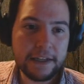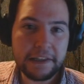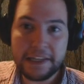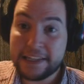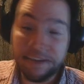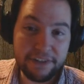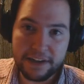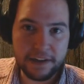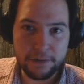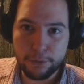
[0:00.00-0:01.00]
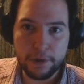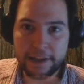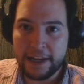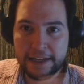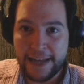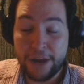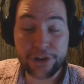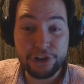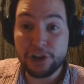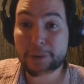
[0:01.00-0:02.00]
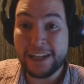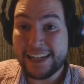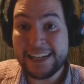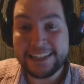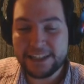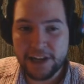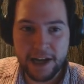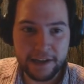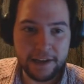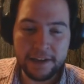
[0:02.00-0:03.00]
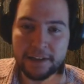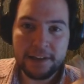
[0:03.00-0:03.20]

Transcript: They're definitely going to want to get it down. It's going to be an easy target.